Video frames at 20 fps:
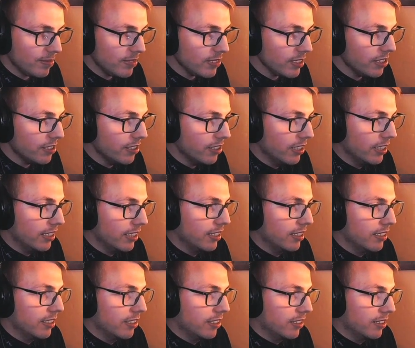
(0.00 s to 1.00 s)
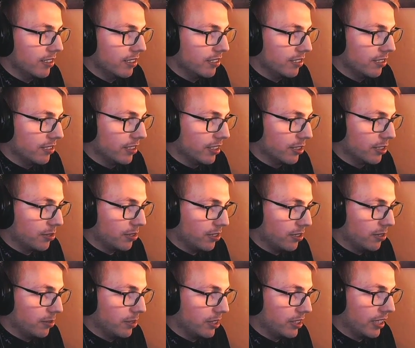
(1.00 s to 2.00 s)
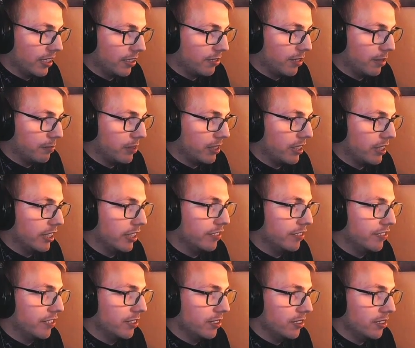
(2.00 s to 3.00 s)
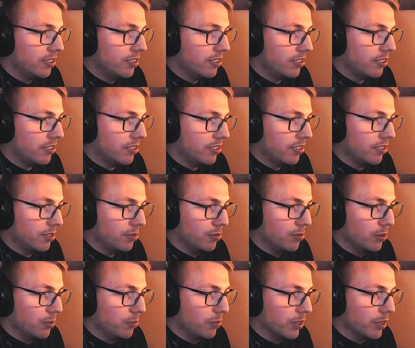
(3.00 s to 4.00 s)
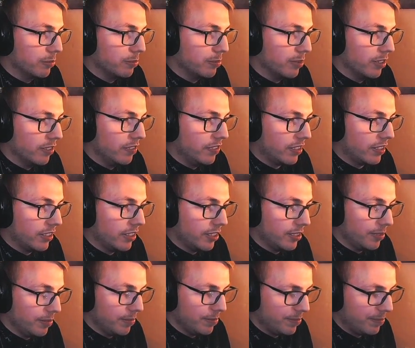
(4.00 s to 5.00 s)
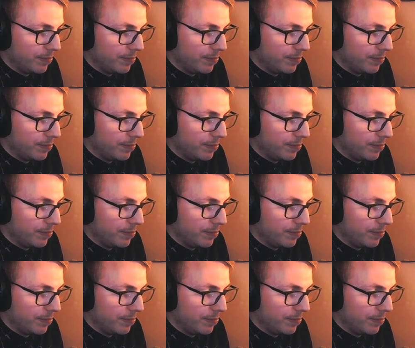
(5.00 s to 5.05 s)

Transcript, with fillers: So you just always gotta grab the key first. This room went perfectly.